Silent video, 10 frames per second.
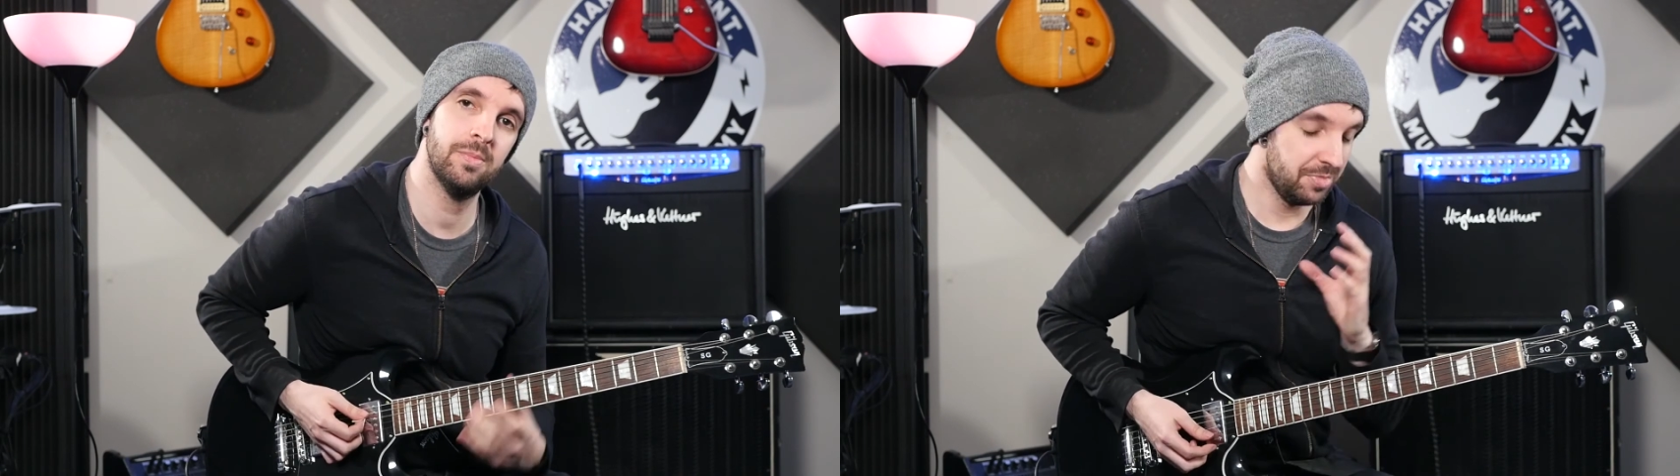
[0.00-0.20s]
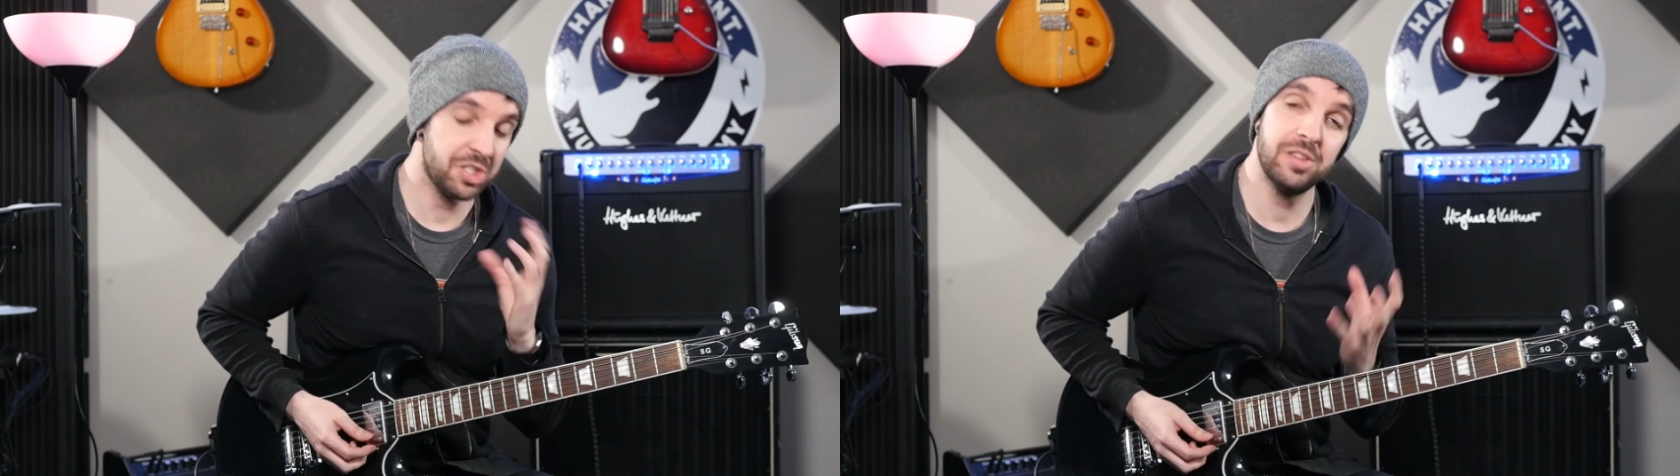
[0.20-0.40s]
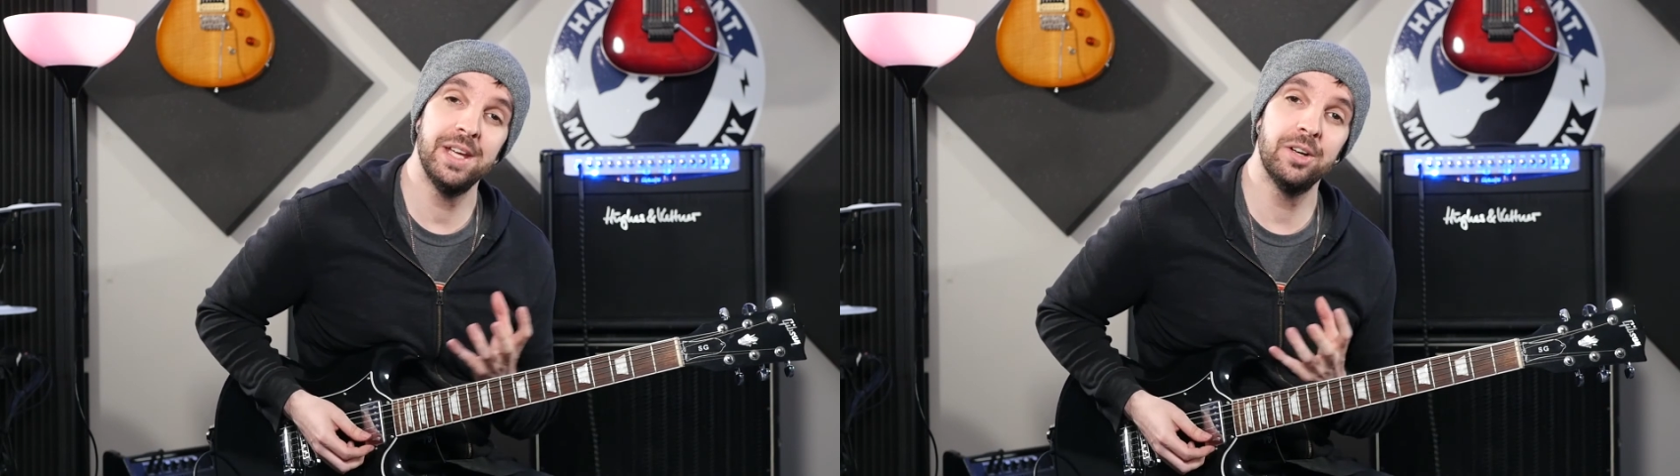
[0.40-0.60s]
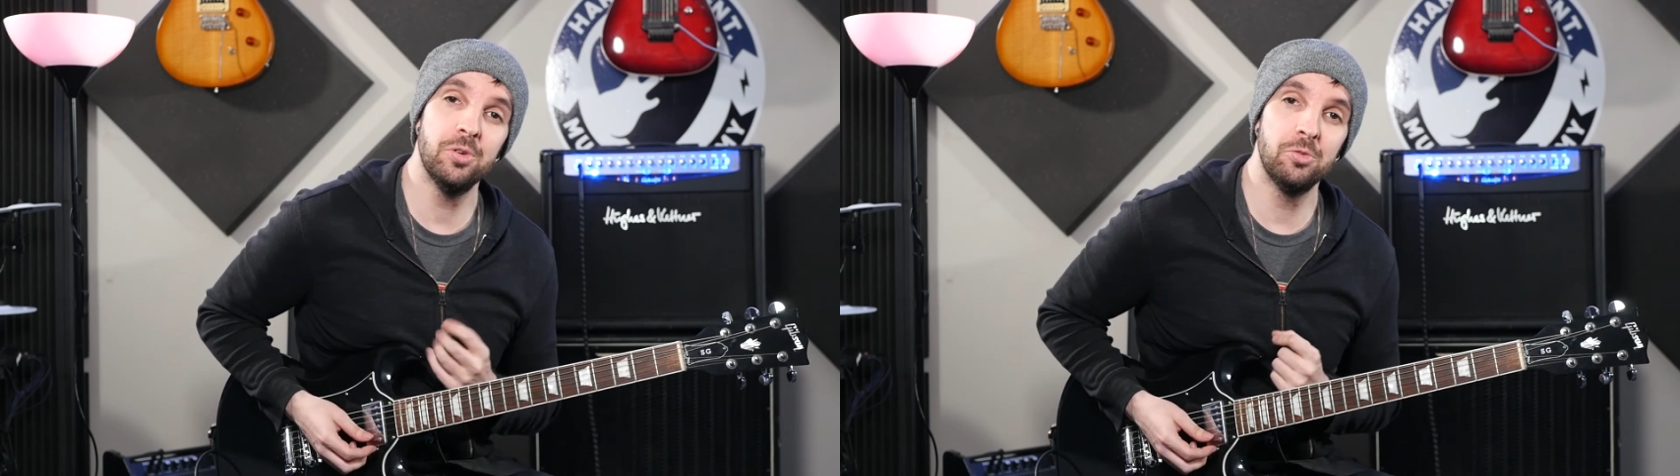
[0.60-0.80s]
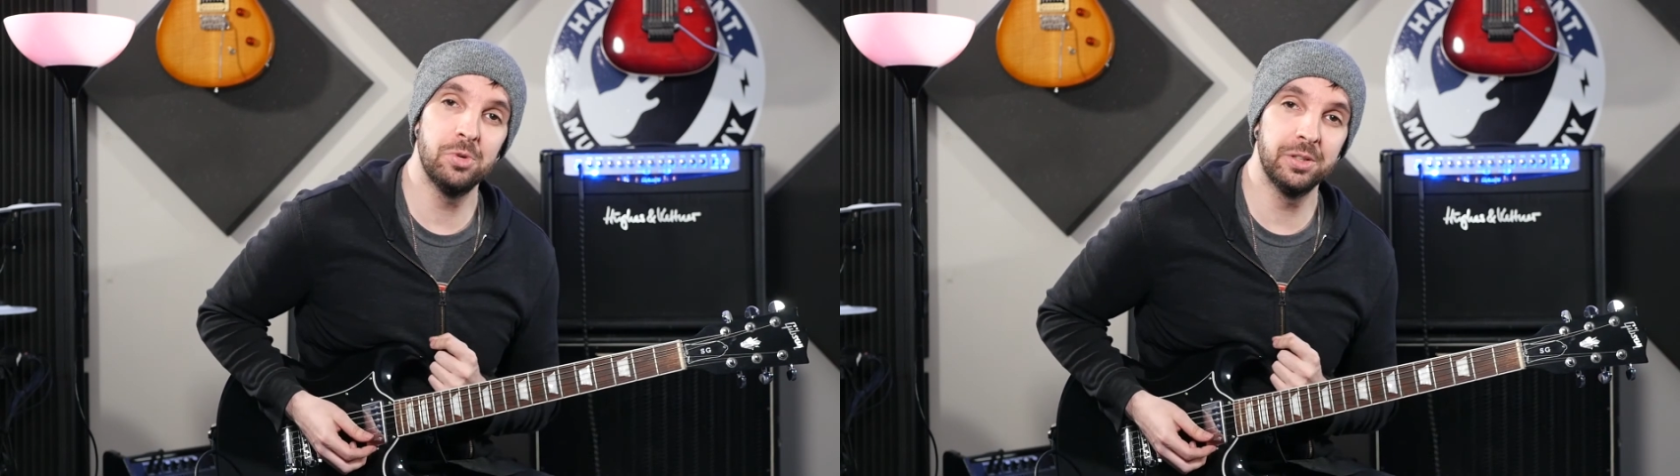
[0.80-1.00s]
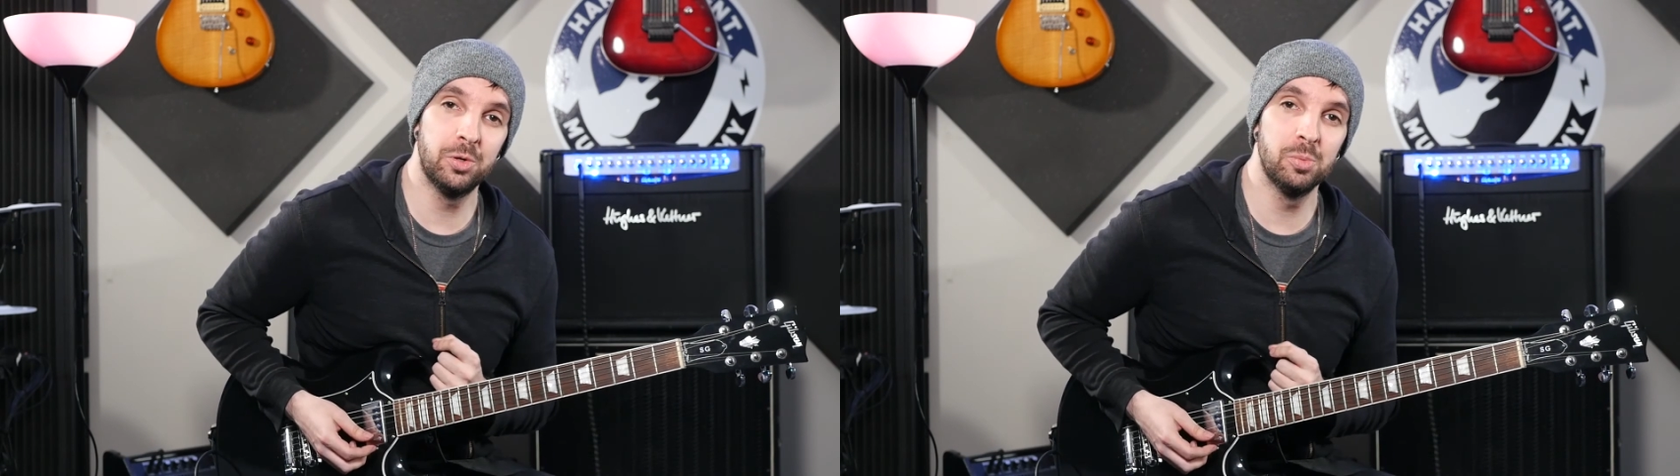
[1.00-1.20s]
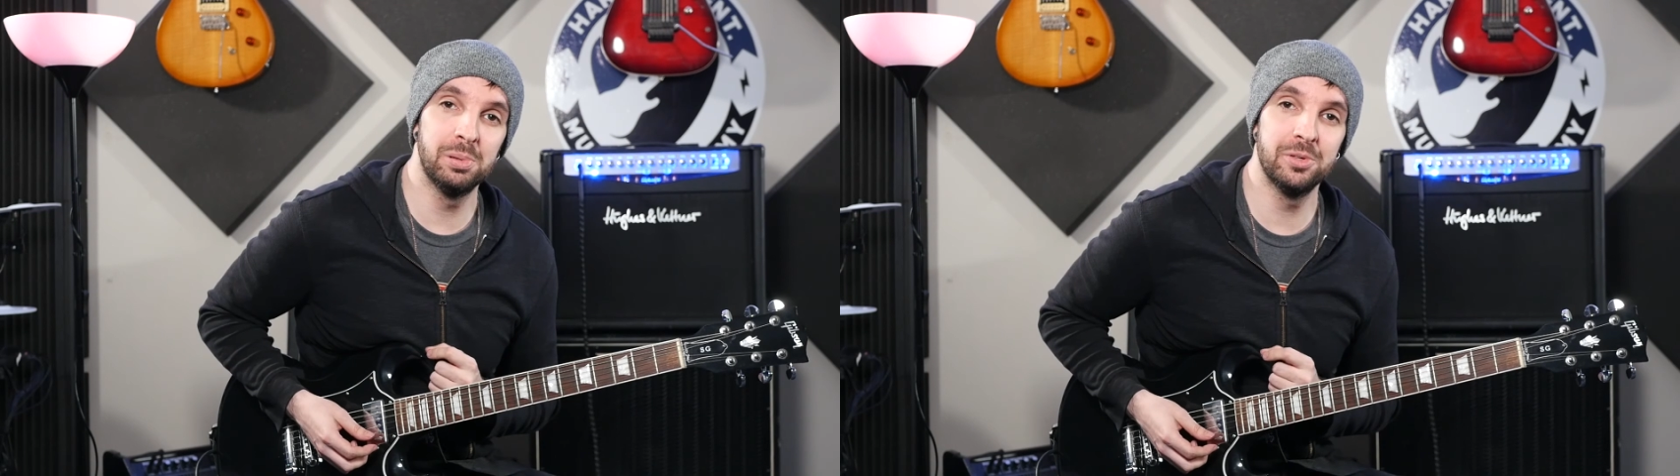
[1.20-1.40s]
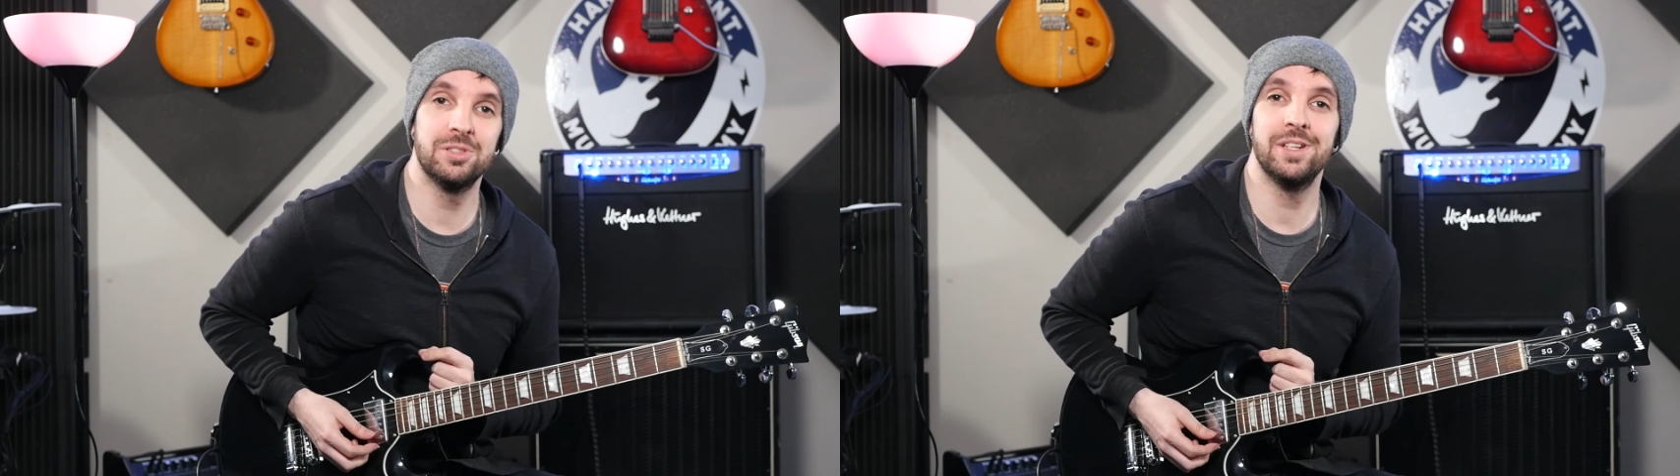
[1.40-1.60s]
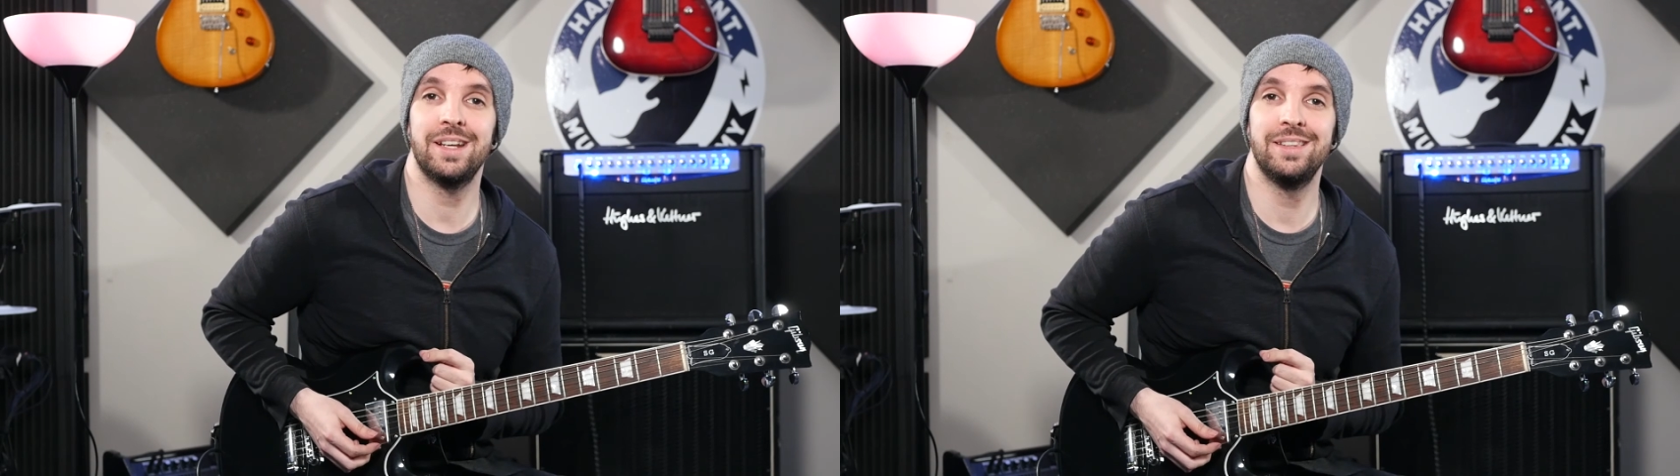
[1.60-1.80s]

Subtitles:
So there you go, a really cool blues lick